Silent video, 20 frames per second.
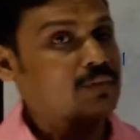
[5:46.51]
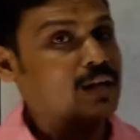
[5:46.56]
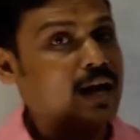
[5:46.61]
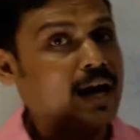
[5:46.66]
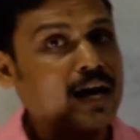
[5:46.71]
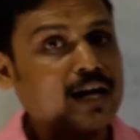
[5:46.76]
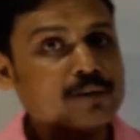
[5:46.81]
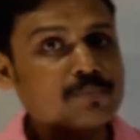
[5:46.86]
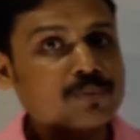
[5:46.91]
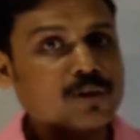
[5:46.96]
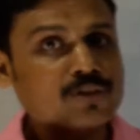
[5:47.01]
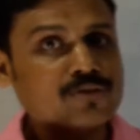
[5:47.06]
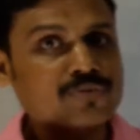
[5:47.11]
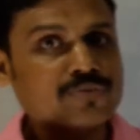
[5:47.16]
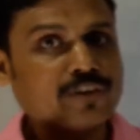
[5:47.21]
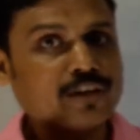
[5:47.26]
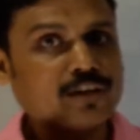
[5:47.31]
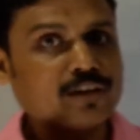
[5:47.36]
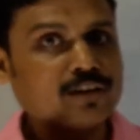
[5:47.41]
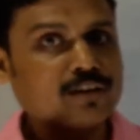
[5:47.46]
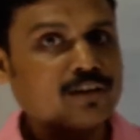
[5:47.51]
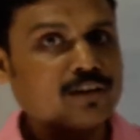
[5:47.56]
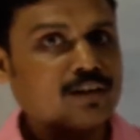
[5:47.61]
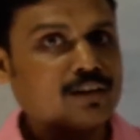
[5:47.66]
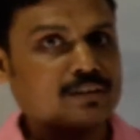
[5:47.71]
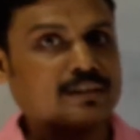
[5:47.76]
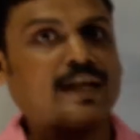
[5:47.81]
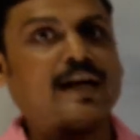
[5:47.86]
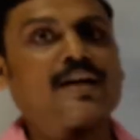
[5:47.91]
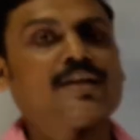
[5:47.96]
atmosphere,
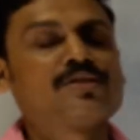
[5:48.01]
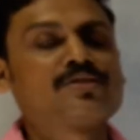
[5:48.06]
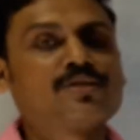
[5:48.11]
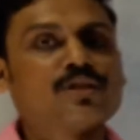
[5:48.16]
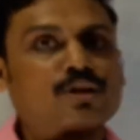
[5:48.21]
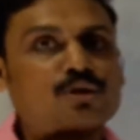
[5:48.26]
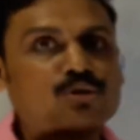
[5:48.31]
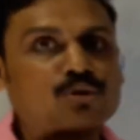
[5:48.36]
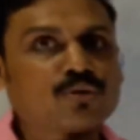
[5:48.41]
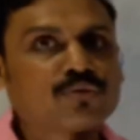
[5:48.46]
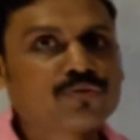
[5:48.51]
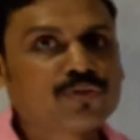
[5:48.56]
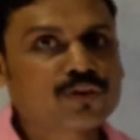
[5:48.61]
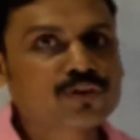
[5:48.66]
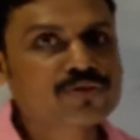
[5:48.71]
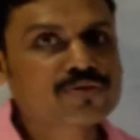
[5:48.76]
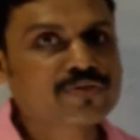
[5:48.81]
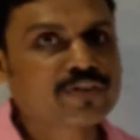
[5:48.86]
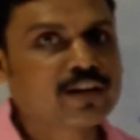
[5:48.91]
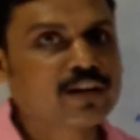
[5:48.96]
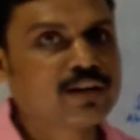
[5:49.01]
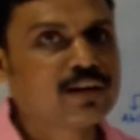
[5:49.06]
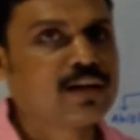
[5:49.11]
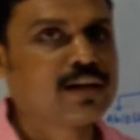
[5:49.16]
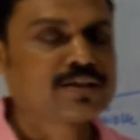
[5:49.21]
that is the troposphere.